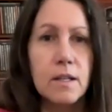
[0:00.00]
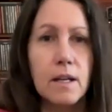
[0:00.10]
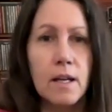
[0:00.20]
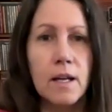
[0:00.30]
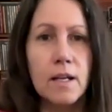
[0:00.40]

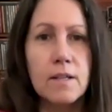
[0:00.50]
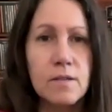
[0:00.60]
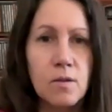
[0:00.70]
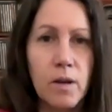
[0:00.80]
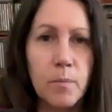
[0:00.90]
And
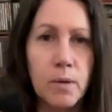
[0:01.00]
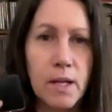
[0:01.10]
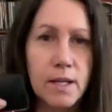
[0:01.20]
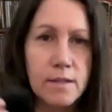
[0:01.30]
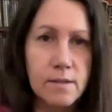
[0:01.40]
so I
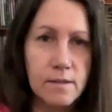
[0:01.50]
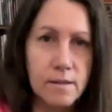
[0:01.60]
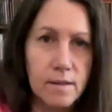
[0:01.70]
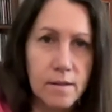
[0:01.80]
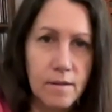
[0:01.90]
place
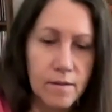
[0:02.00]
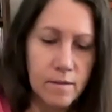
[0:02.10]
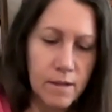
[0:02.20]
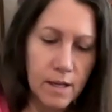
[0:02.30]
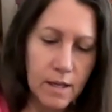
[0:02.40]

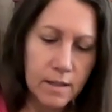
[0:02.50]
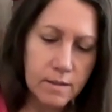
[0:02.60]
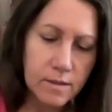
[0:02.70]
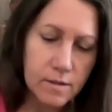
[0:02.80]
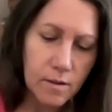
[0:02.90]

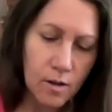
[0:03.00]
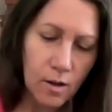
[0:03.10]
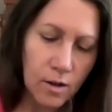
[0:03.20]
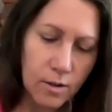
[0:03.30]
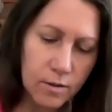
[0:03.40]
that
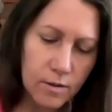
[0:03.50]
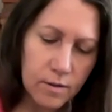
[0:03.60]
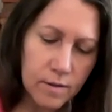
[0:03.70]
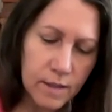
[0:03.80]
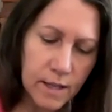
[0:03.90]
on
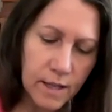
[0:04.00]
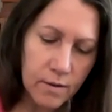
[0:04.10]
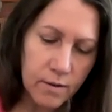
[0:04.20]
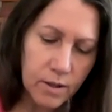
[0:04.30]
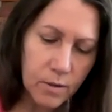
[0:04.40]
the
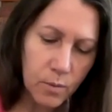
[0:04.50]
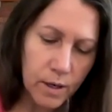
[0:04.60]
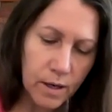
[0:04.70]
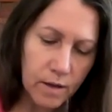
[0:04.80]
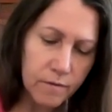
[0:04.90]
area
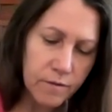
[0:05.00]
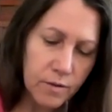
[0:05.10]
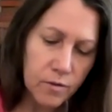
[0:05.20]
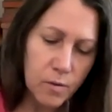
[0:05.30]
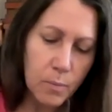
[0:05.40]
where I
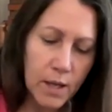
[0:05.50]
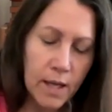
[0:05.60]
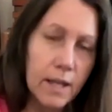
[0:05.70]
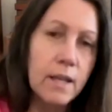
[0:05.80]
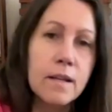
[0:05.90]
feel the
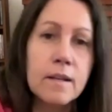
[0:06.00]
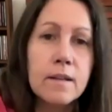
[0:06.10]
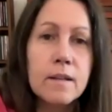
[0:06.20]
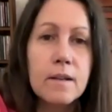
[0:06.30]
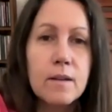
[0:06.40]
pain
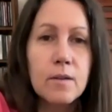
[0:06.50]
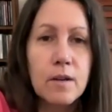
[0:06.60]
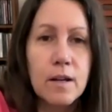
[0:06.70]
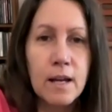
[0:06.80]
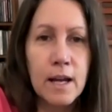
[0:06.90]

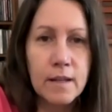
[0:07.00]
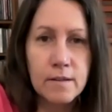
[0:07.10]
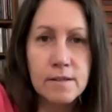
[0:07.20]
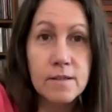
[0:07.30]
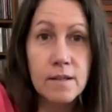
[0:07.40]
at
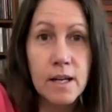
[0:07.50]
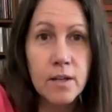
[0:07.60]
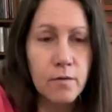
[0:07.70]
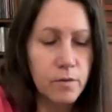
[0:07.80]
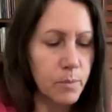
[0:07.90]
the site
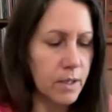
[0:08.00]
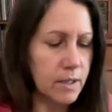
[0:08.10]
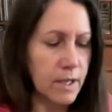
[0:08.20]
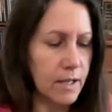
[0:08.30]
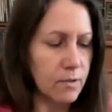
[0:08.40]
of the
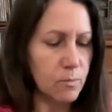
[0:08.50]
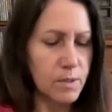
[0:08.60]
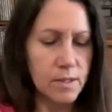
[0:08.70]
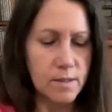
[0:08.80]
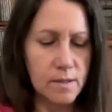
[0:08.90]
bucket handle
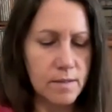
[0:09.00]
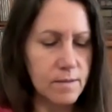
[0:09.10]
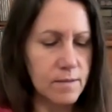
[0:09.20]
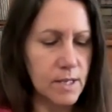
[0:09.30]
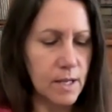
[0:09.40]

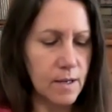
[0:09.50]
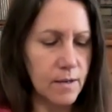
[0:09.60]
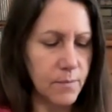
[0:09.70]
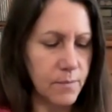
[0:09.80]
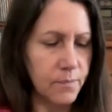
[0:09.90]
meniscus
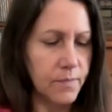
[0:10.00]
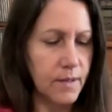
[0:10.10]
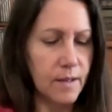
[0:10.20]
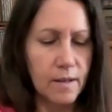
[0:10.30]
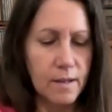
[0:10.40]
tear.
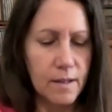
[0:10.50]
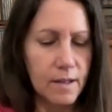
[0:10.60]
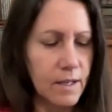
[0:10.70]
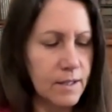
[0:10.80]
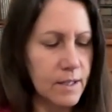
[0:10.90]

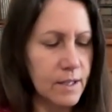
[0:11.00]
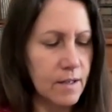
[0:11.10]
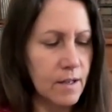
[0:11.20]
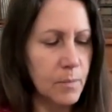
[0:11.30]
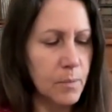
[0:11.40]
And then
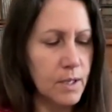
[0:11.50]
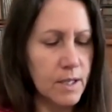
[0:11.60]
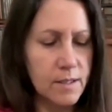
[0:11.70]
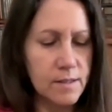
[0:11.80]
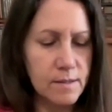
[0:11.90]
I
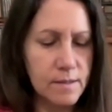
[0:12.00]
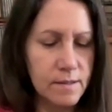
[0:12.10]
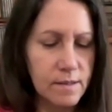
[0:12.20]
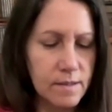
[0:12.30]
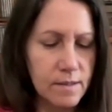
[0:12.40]
place
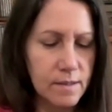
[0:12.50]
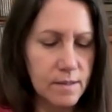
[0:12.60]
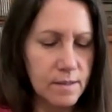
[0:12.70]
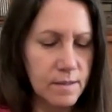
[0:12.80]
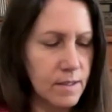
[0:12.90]

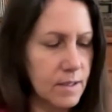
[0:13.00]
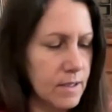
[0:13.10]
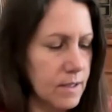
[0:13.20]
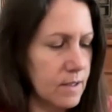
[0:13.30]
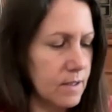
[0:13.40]

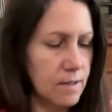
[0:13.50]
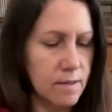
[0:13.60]
the